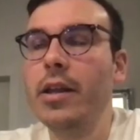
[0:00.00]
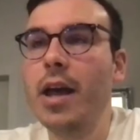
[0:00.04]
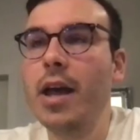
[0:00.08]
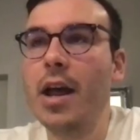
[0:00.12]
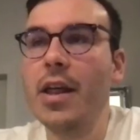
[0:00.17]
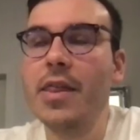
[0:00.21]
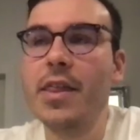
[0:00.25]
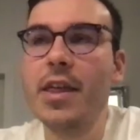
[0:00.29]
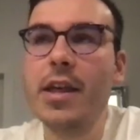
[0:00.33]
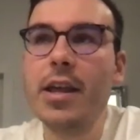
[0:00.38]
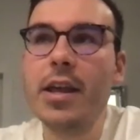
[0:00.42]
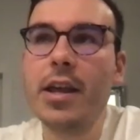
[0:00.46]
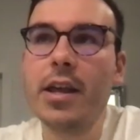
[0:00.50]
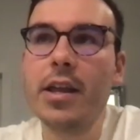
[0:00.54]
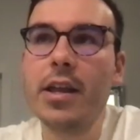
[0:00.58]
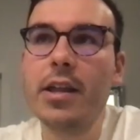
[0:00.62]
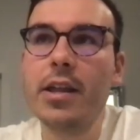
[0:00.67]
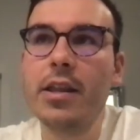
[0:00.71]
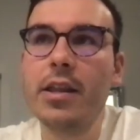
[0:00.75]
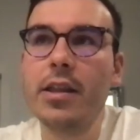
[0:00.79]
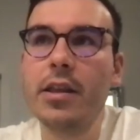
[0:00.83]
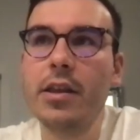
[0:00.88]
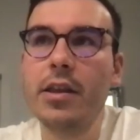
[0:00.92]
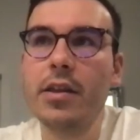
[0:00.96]
I think
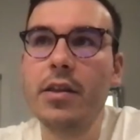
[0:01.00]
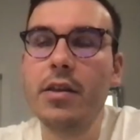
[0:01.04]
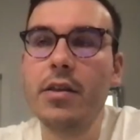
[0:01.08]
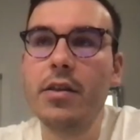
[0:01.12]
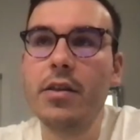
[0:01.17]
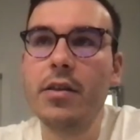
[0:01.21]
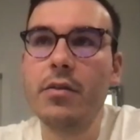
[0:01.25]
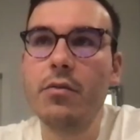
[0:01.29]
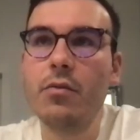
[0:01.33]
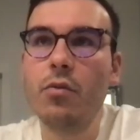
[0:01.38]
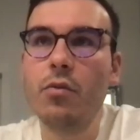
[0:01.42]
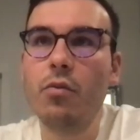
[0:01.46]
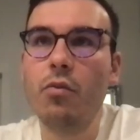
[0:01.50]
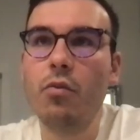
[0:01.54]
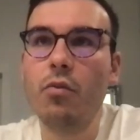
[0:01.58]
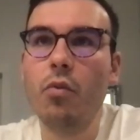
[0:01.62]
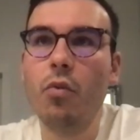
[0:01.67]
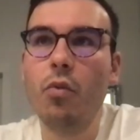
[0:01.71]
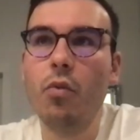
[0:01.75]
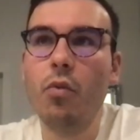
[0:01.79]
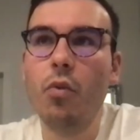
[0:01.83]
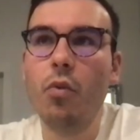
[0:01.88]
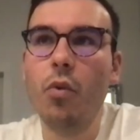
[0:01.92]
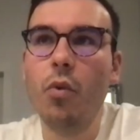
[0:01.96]

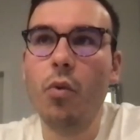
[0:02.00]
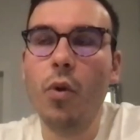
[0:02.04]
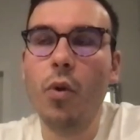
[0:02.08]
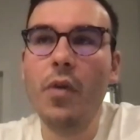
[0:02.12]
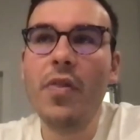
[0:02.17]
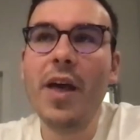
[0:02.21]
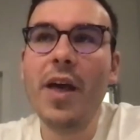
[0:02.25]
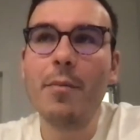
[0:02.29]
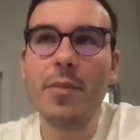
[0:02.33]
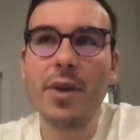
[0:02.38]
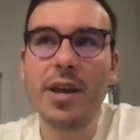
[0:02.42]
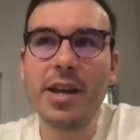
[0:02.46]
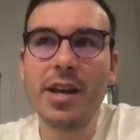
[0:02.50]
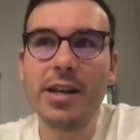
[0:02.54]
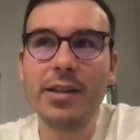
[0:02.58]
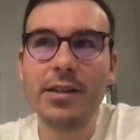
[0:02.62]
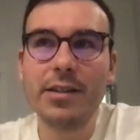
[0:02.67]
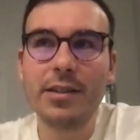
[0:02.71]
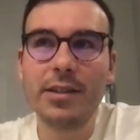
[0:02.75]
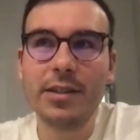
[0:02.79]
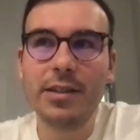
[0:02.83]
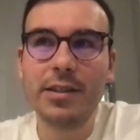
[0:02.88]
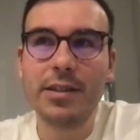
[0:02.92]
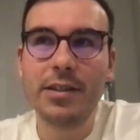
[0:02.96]
what that
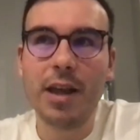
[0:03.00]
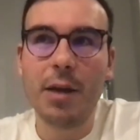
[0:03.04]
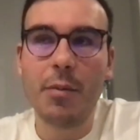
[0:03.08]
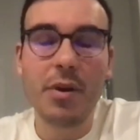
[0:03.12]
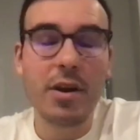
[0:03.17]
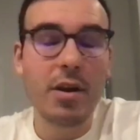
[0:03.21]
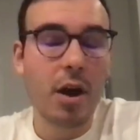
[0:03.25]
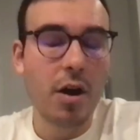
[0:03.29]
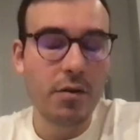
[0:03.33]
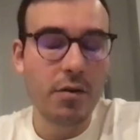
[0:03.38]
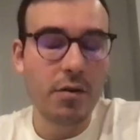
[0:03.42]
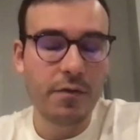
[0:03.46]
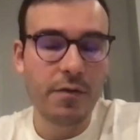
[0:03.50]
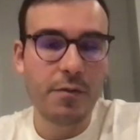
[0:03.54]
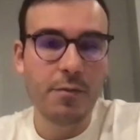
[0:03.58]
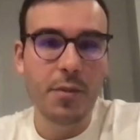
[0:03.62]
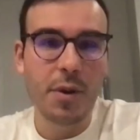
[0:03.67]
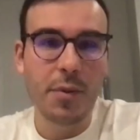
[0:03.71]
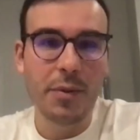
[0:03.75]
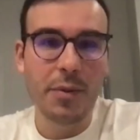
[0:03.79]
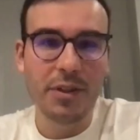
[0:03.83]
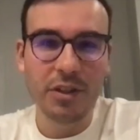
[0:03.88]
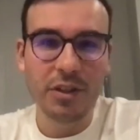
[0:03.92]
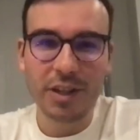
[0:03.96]
means is, I mean,
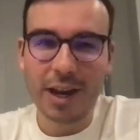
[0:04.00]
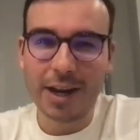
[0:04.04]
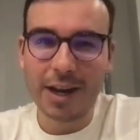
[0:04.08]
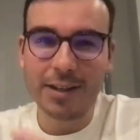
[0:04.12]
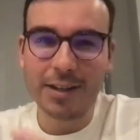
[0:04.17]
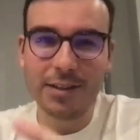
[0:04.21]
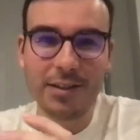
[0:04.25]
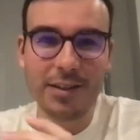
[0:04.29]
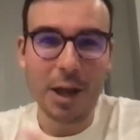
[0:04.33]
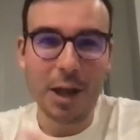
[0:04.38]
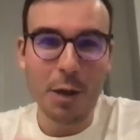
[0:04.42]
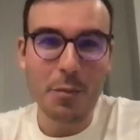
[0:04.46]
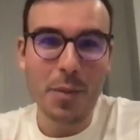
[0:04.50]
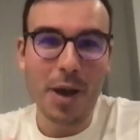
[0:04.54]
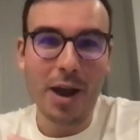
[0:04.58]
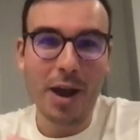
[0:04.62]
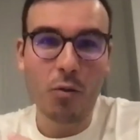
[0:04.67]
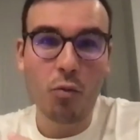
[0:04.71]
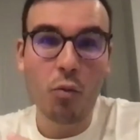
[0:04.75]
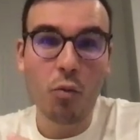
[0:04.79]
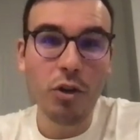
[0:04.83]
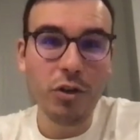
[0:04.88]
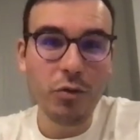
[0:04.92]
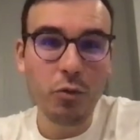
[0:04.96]
maybe just taking a step back,
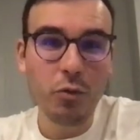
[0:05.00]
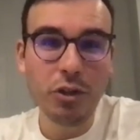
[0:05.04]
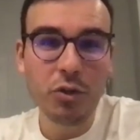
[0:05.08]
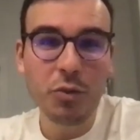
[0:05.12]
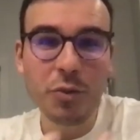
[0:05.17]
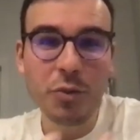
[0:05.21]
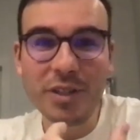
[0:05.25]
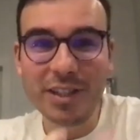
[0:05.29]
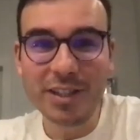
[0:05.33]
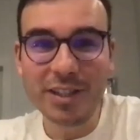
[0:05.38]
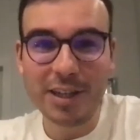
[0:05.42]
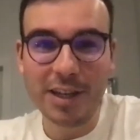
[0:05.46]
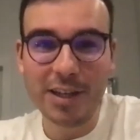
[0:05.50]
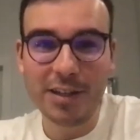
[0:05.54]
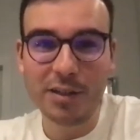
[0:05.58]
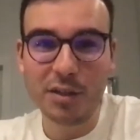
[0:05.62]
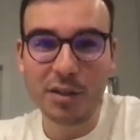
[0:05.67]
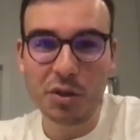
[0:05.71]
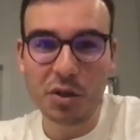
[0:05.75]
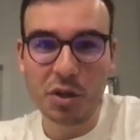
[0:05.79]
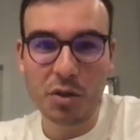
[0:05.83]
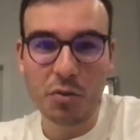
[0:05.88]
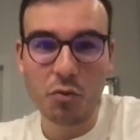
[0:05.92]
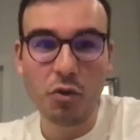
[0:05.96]
what do we
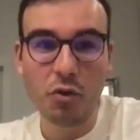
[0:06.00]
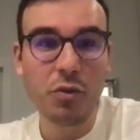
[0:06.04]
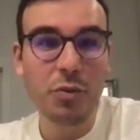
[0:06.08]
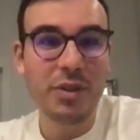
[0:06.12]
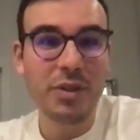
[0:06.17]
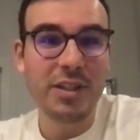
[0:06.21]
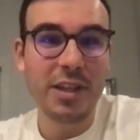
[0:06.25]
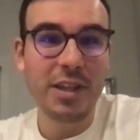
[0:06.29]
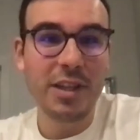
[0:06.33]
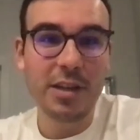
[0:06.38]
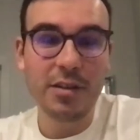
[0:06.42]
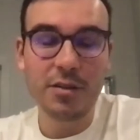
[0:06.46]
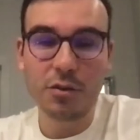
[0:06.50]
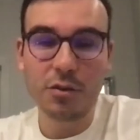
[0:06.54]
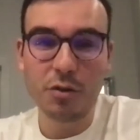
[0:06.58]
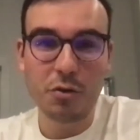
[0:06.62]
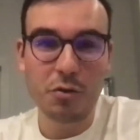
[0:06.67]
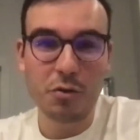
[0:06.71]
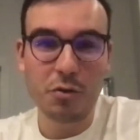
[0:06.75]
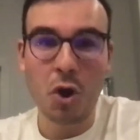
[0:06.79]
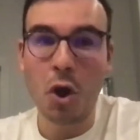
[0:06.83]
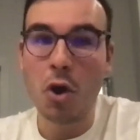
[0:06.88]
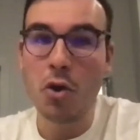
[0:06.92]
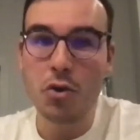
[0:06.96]
see as
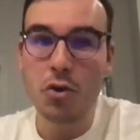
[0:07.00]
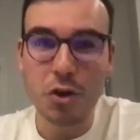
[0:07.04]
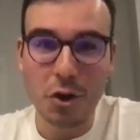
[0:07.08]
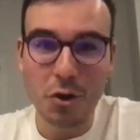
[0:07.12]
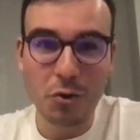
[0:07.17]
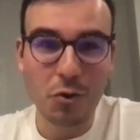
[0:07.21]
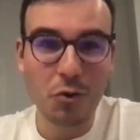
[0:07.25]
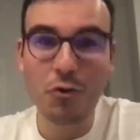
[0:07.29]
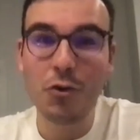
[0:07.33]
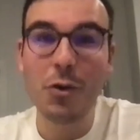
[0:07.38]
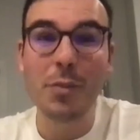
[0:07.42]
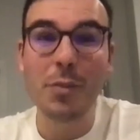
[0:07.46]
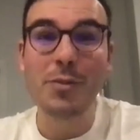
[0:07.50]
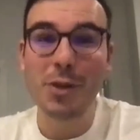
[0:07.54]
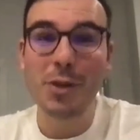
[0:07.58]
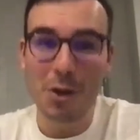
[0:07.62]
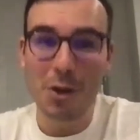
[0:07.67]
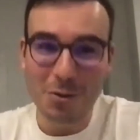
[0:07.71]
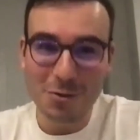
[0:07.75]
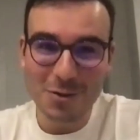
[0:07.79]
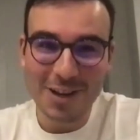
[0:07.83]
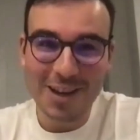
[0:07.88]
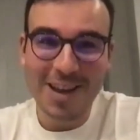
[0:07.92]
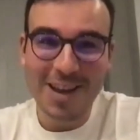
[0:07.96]
you know, crypto,